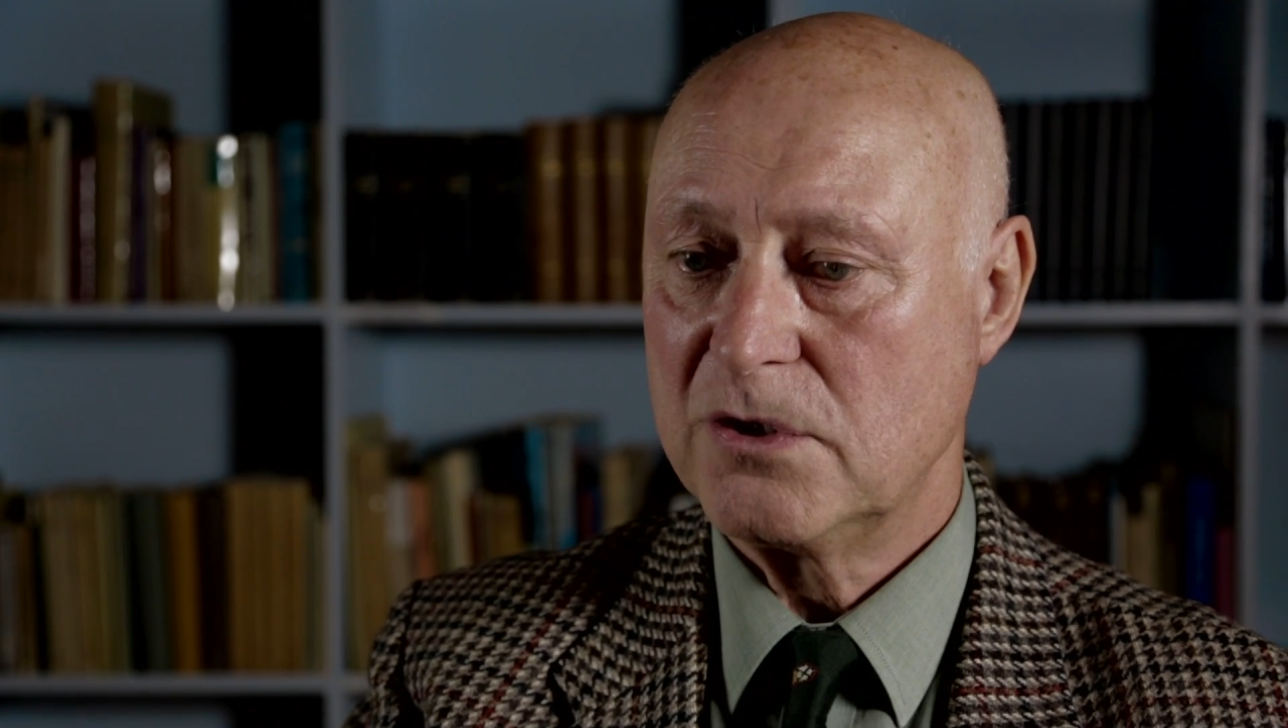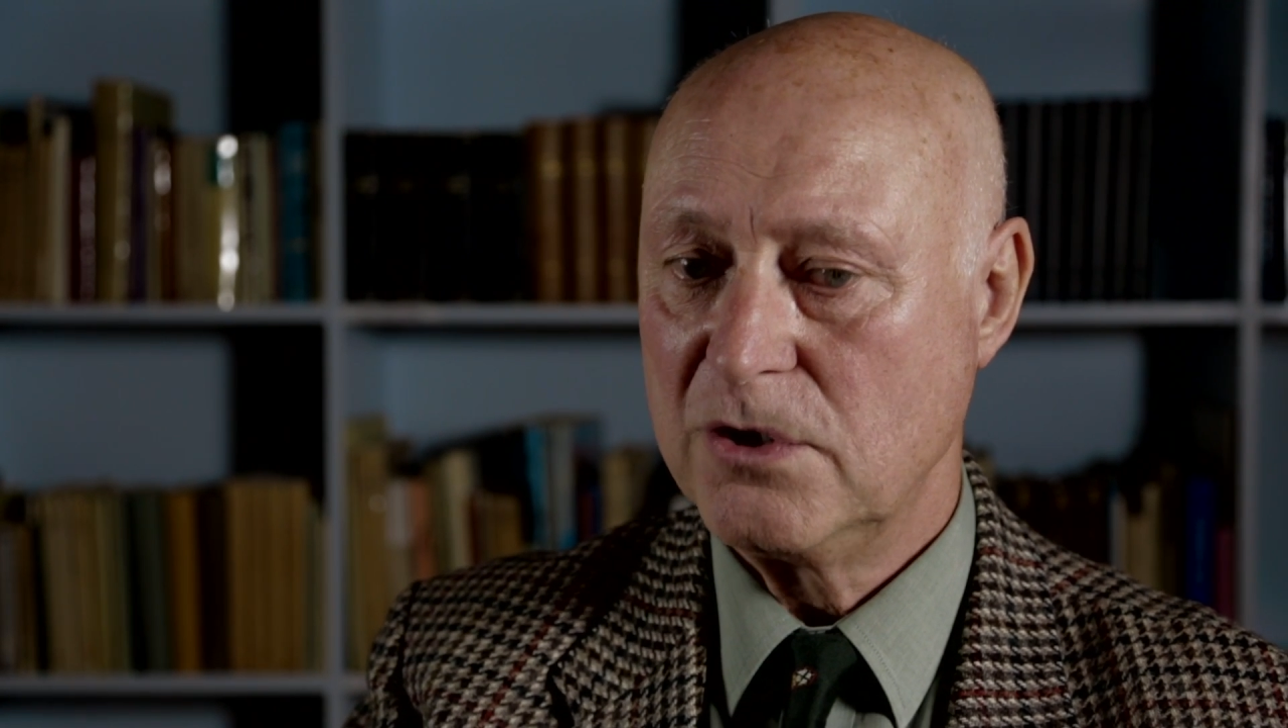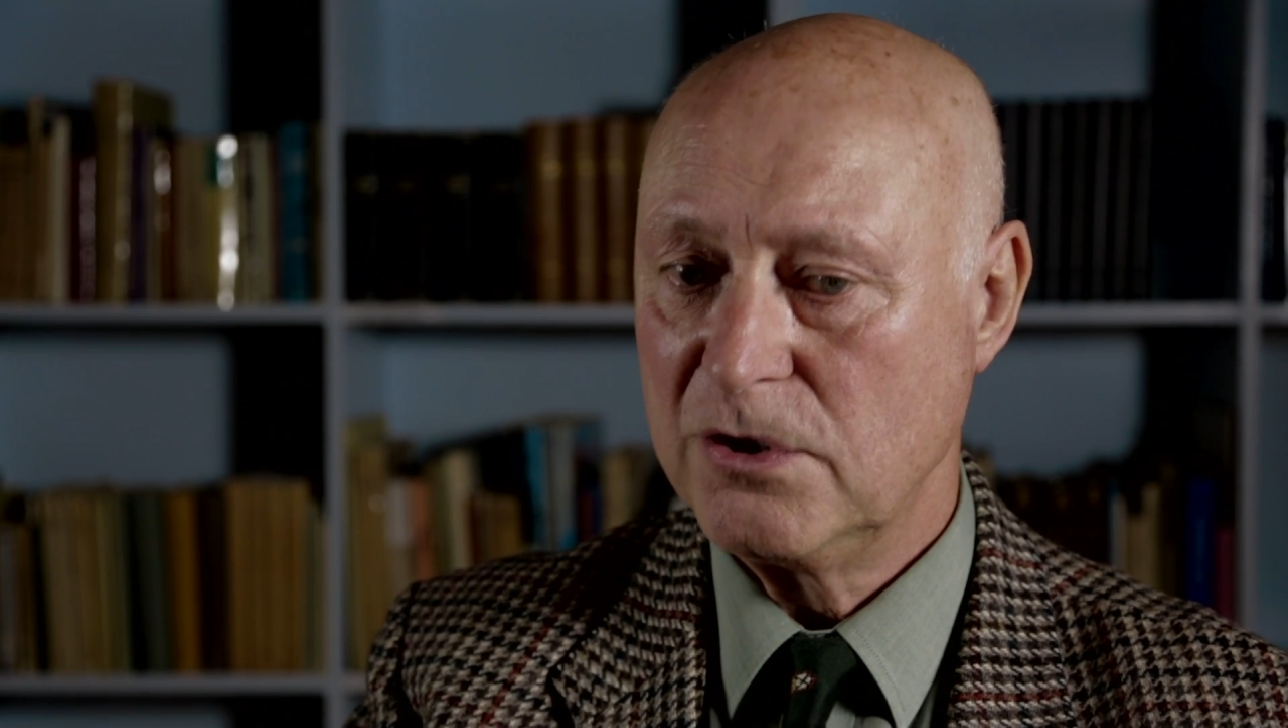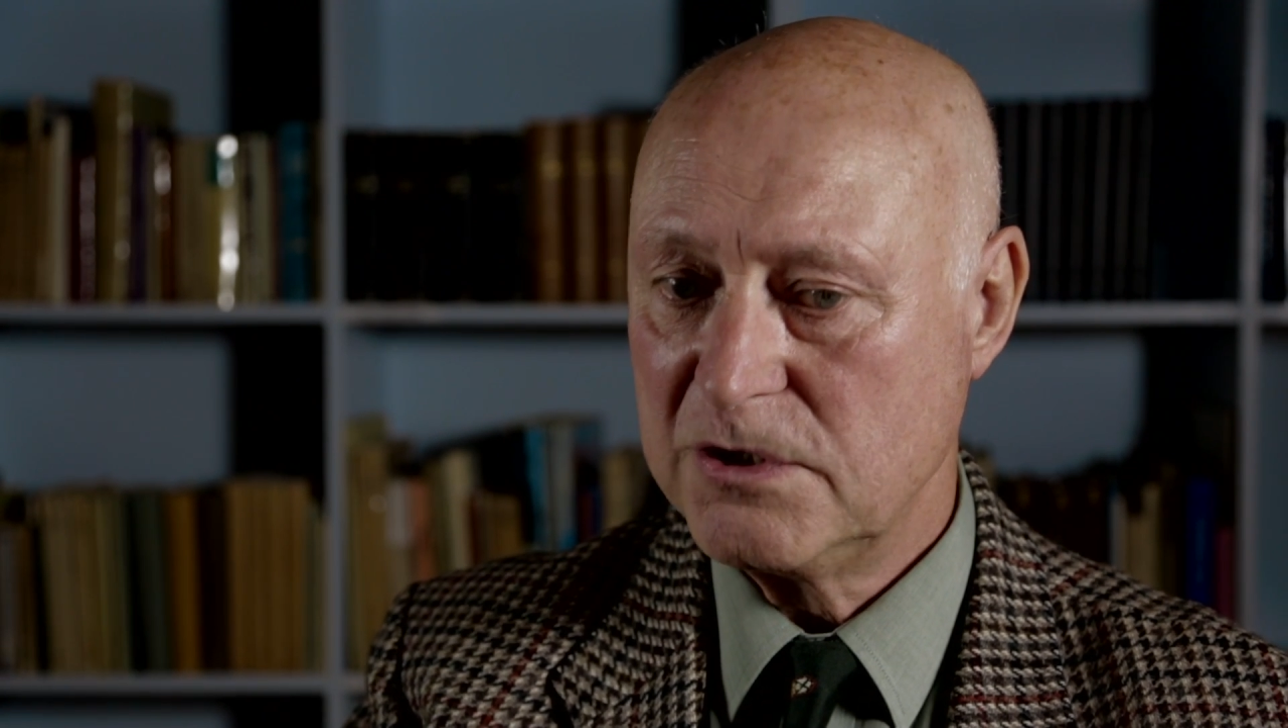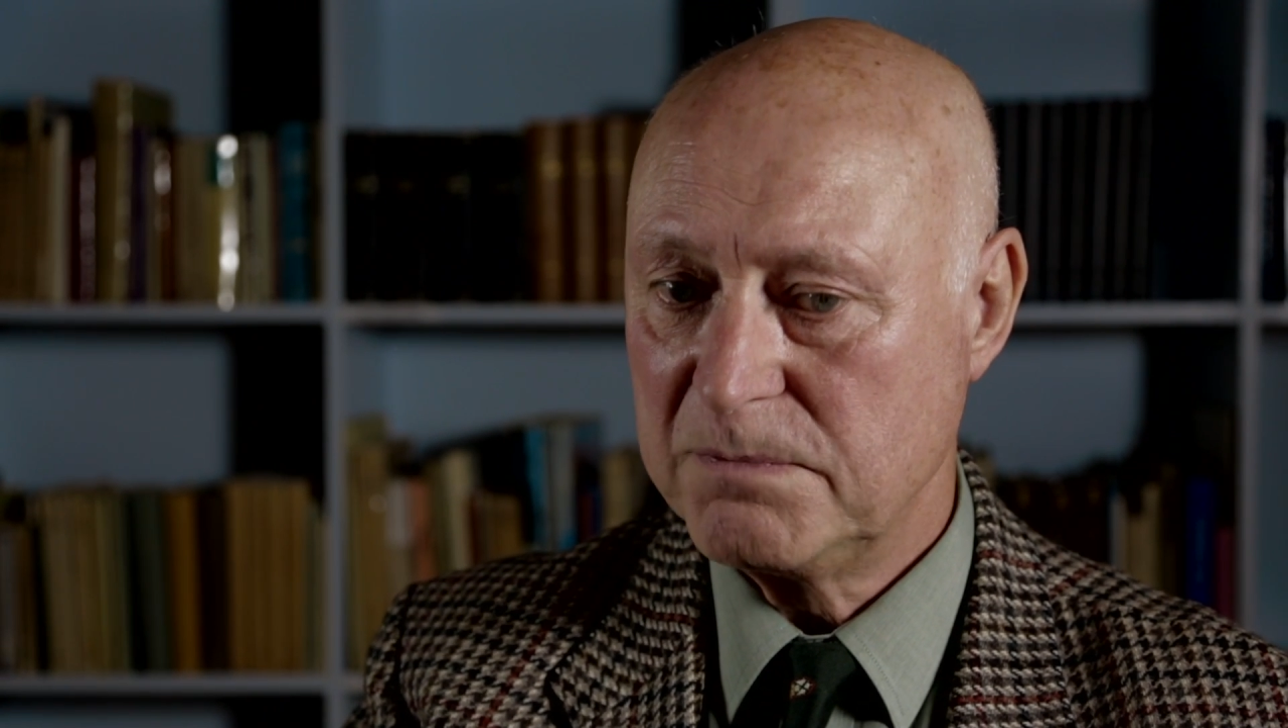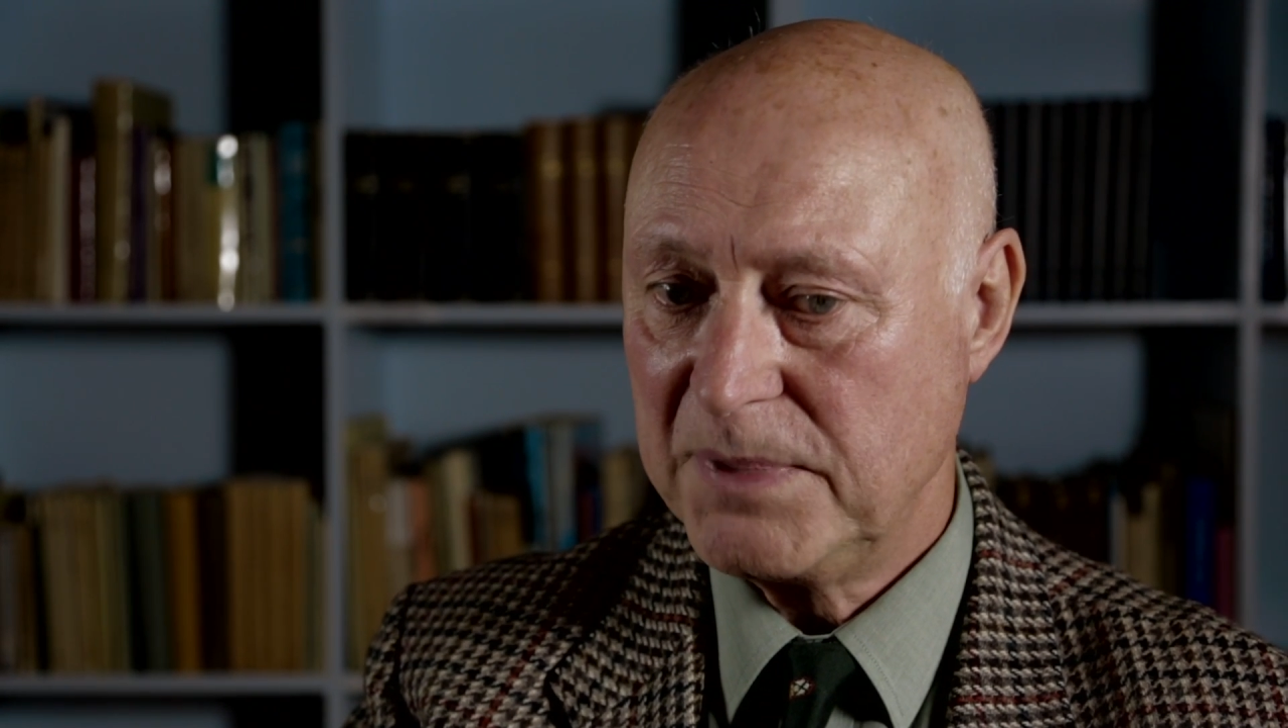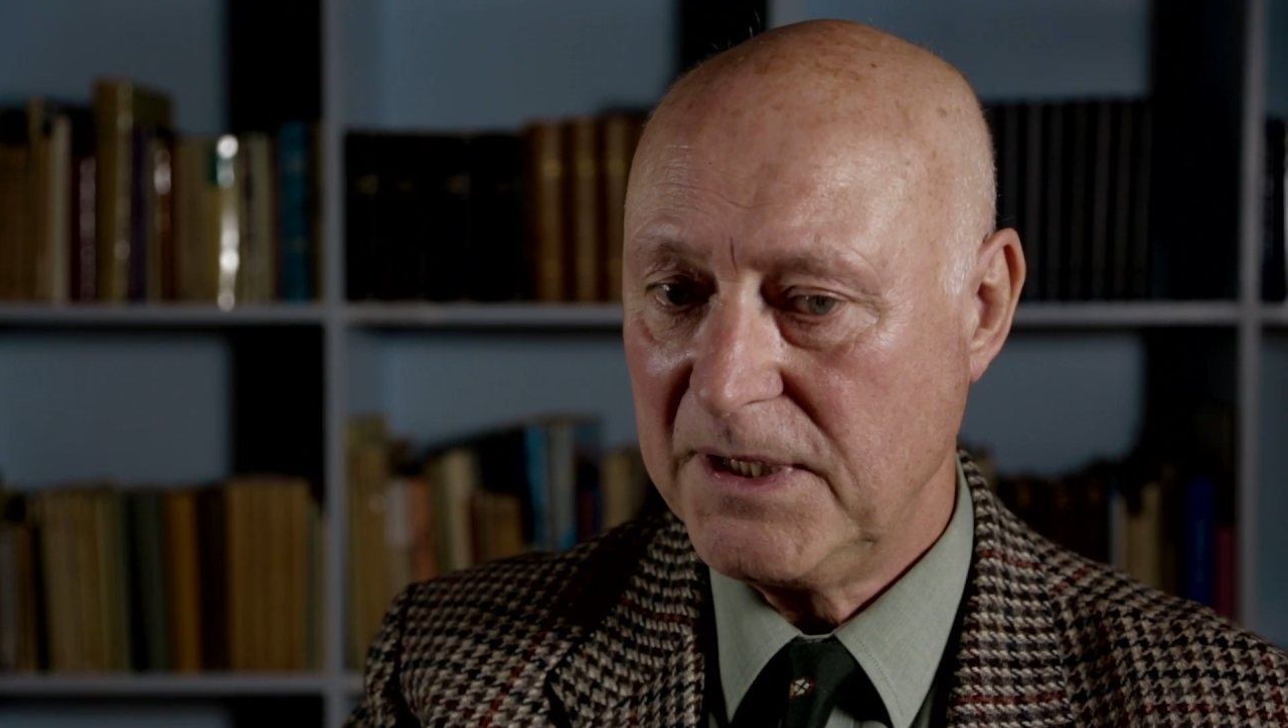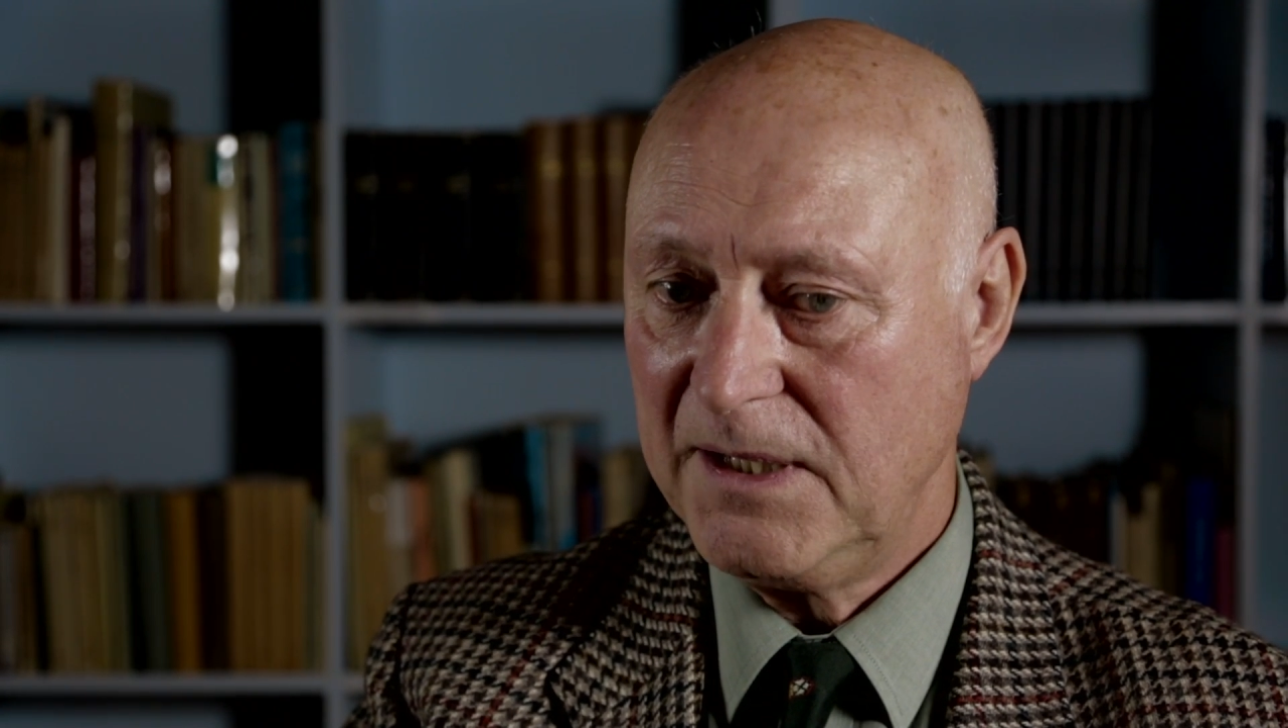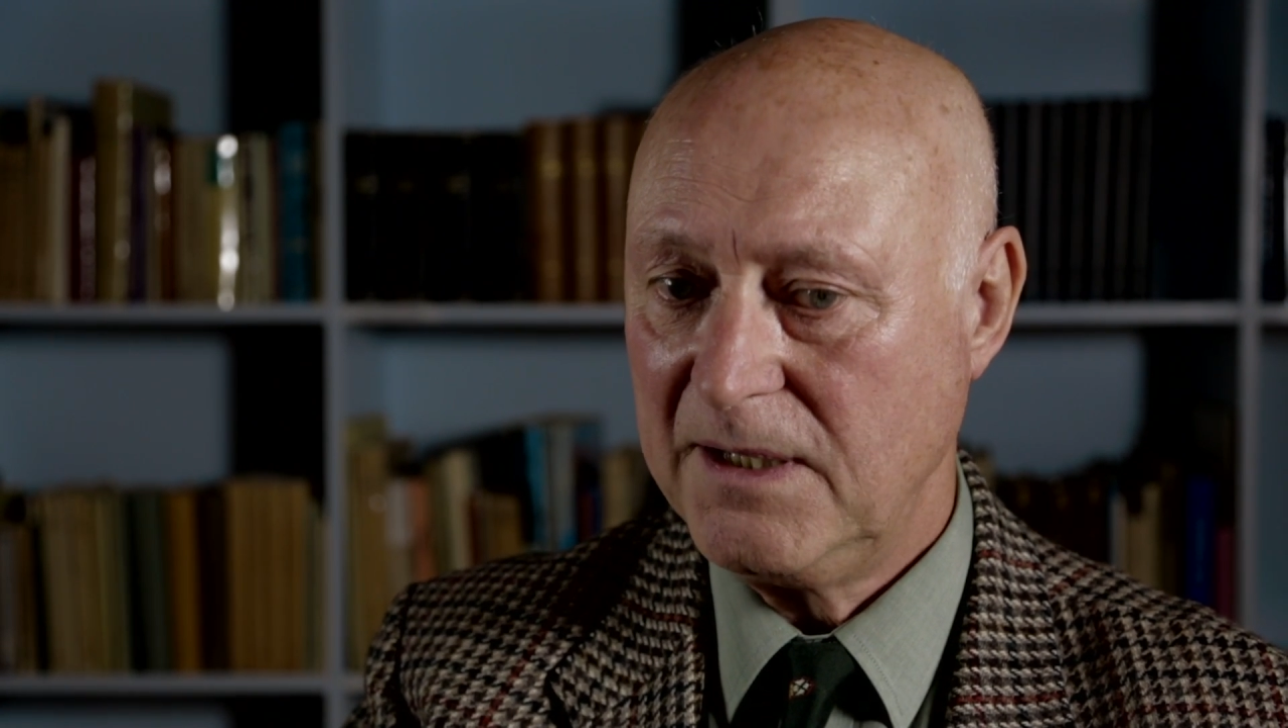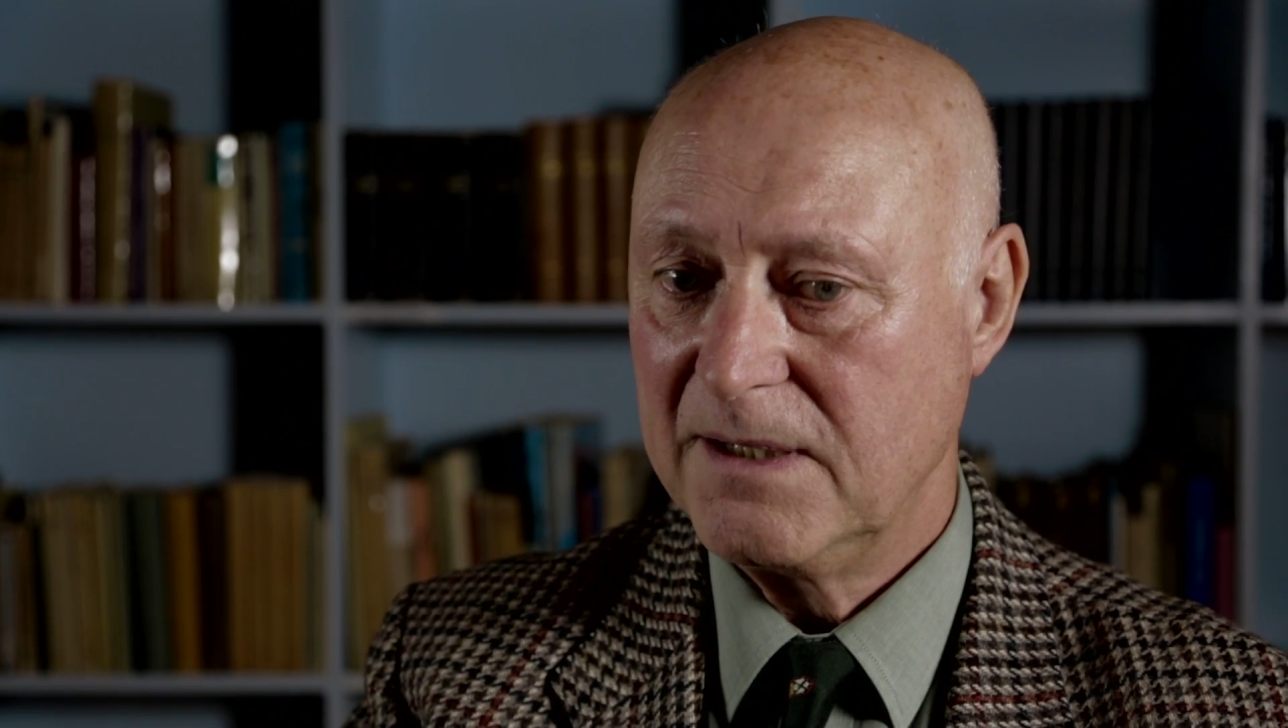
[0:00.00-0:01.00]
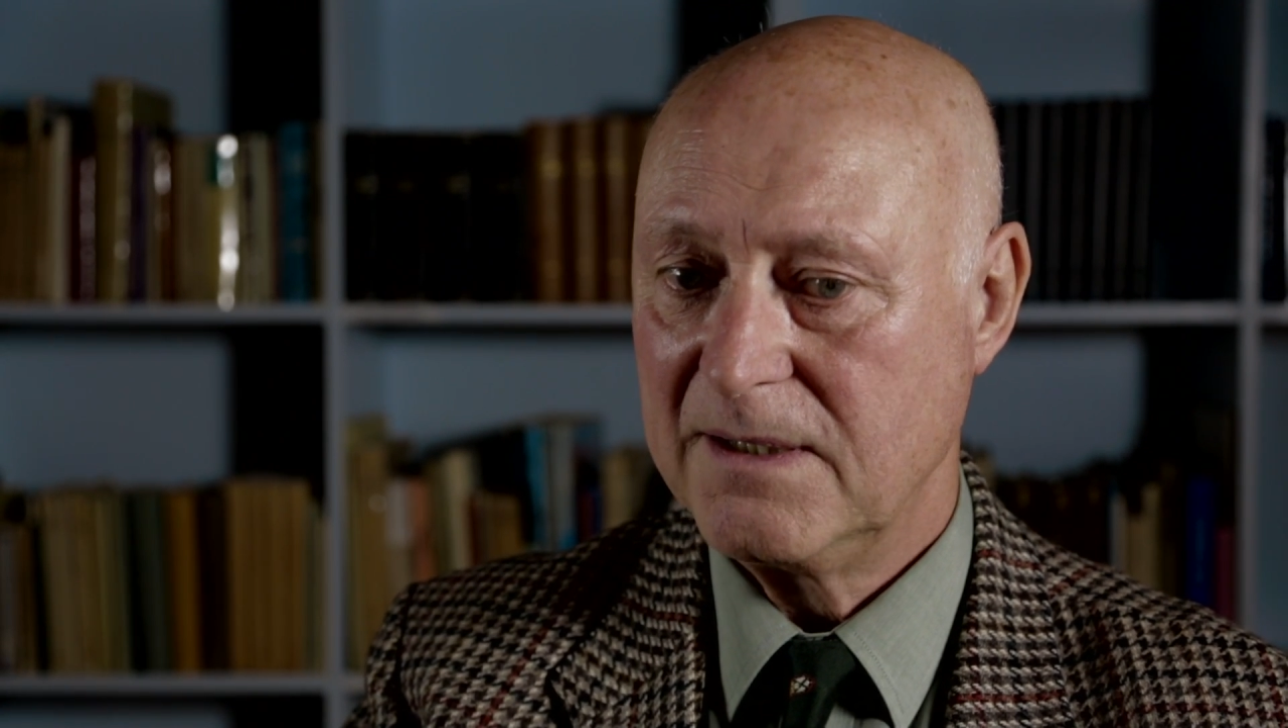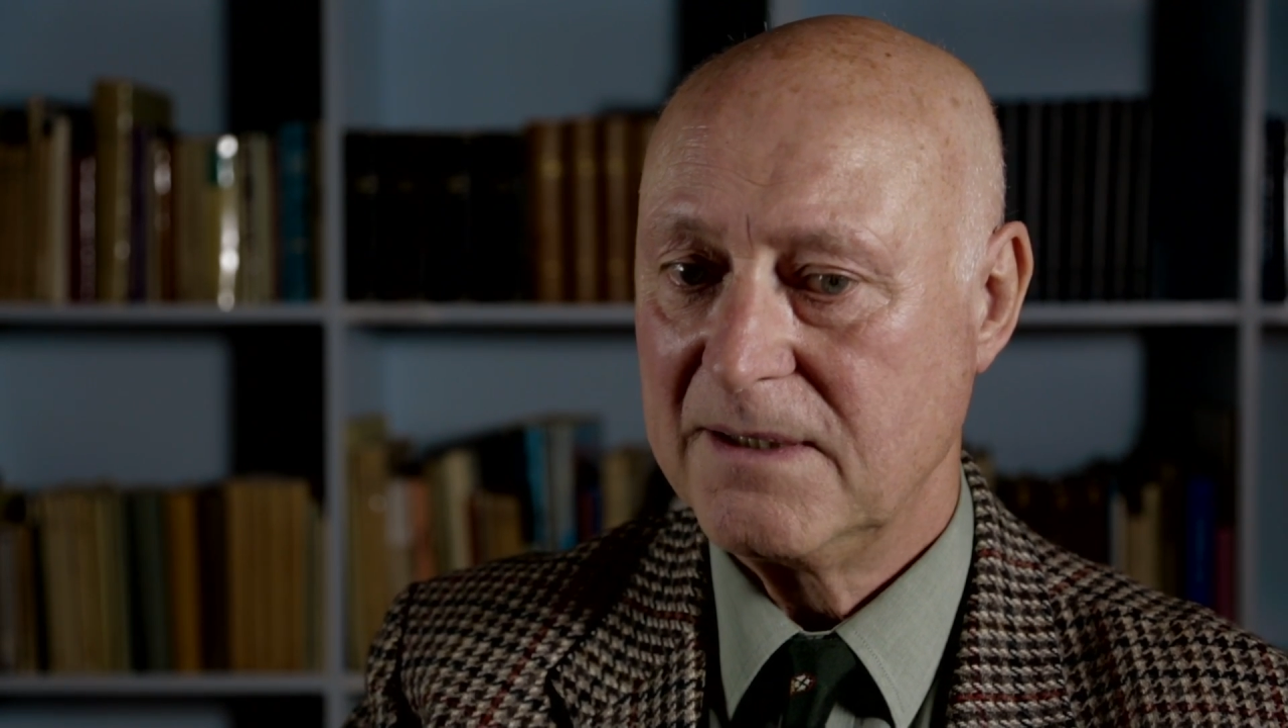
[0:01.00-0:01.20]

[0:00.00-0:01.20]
could be